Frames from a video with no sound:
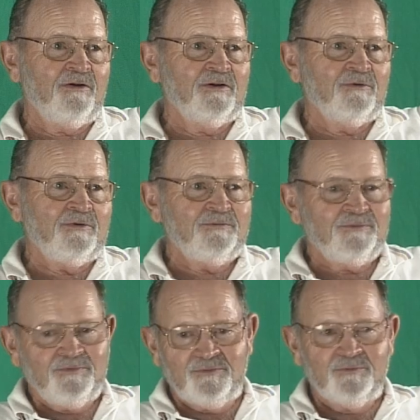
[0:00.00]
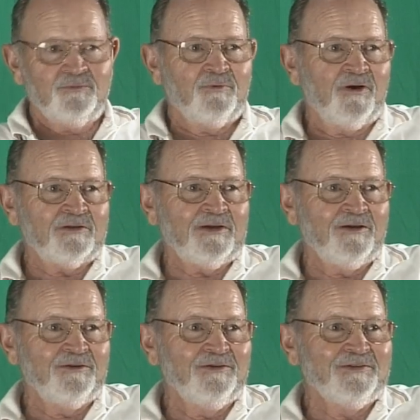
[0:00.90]
and then we'd walk
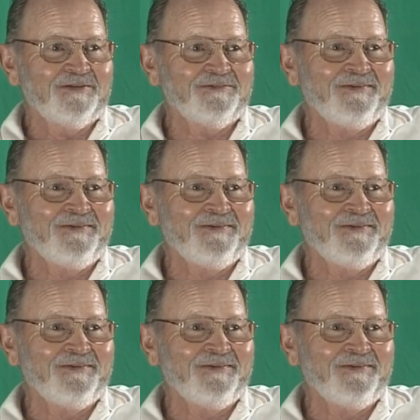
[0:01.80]
down there and then